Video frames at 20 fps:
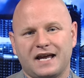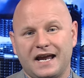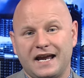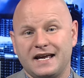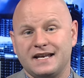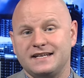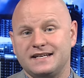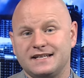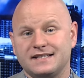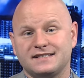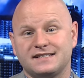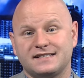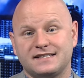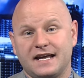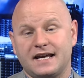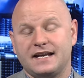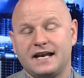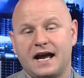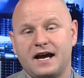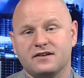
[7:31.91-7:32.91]
and in
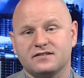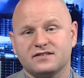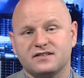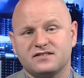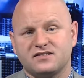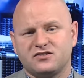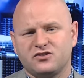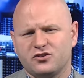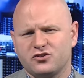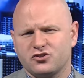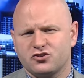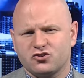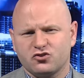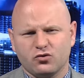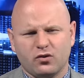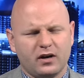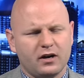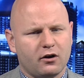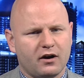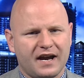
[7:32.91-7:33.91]
state houses to
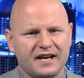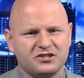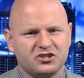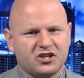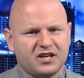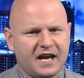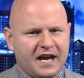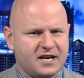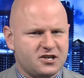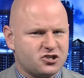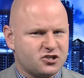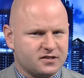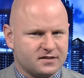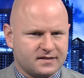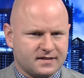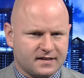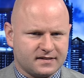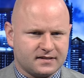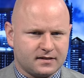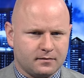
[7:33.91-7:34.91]
destroy our education
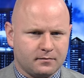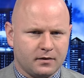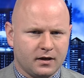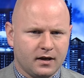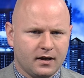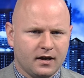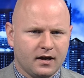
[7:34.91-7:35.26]
system,